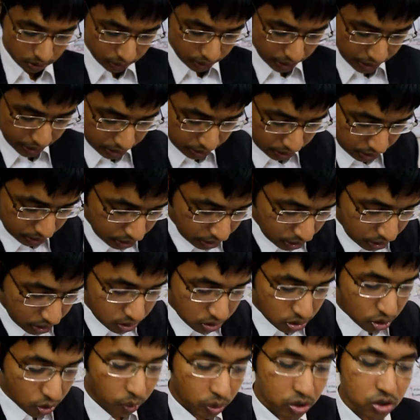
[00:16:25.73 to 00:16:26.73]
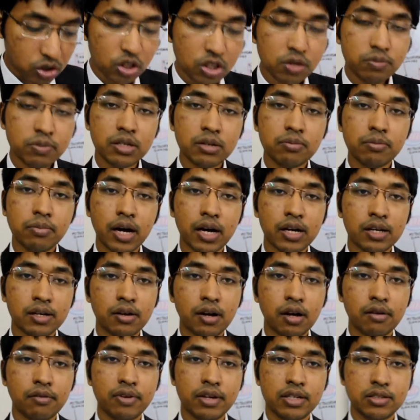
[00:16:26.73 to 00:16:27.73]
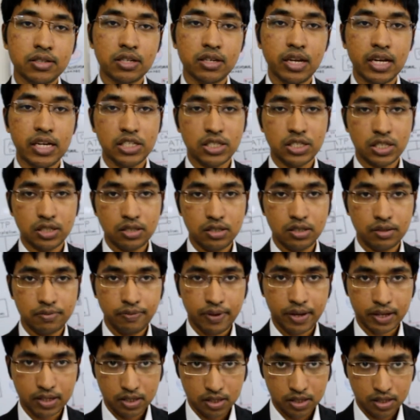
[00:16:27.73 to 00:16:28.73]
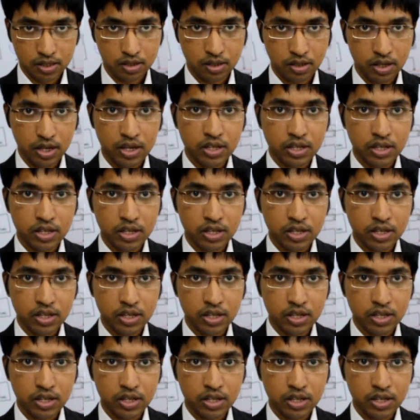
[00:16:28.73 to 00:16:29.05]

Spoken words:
Okay, so what do you mean by a ventilation defect?